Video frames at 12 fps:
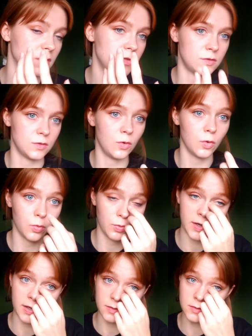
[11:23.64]
so
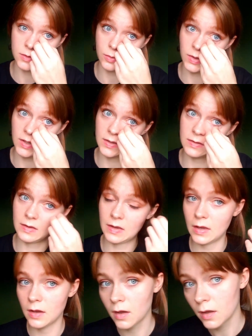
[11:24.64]
quick and so
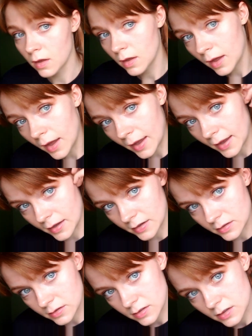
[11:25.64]
easy,
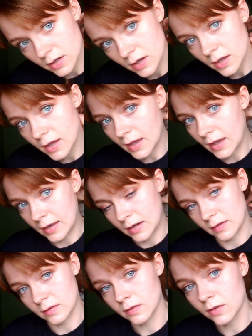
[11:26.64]
and it
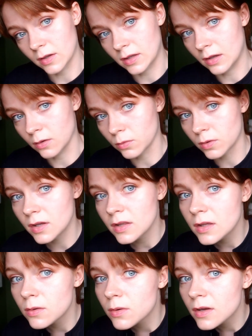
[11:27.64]
is looking
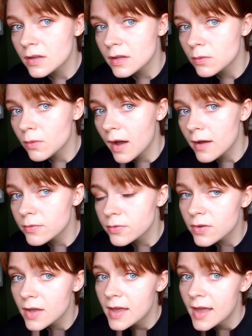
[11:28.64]
really, really rough.
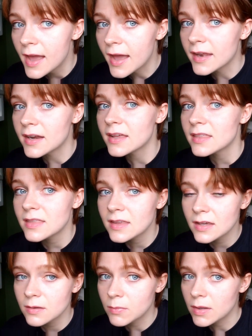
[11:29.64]
And I
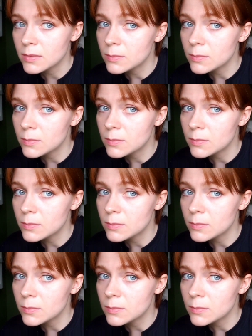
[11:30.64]
think maybe